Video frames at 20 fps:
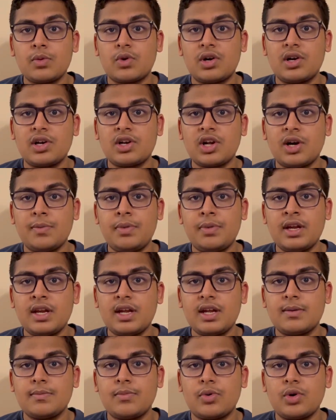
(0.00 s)
world topper
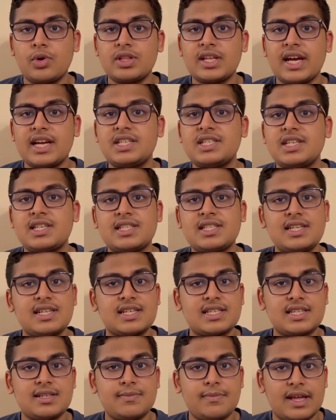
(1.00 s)
in both IGCSE